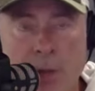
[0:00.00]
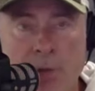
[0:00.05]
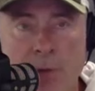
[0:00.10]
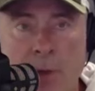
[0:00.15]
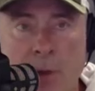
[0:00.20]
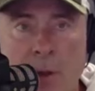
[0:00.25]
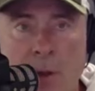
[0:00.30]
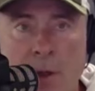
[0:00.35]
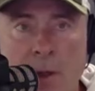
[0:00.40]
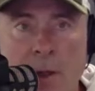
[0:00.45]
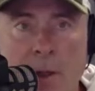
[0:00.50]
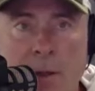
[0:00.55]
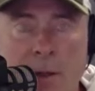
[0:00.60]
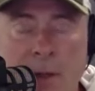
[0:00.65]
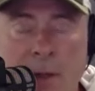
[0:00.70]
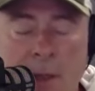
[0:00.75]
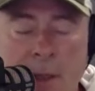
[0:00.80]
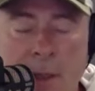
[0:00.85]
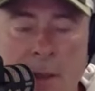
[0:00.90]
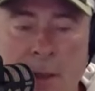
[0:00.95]
if you like, in
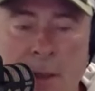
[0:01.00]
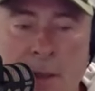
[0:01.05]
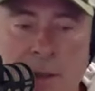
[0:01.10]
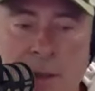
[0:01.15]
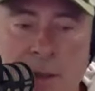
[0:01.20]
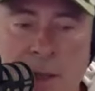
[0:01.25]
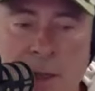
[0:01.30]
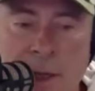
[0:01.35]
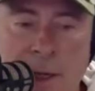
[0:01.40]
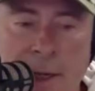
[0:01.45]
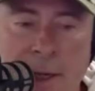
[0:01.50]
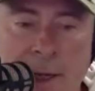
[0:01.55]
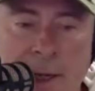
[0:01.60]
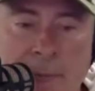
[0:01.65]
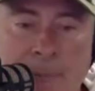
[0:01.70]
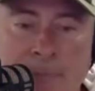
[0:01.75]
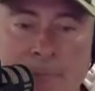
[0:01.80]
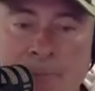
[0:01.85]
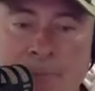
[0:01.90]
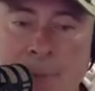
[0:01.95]
their
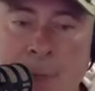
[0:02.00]
DNA.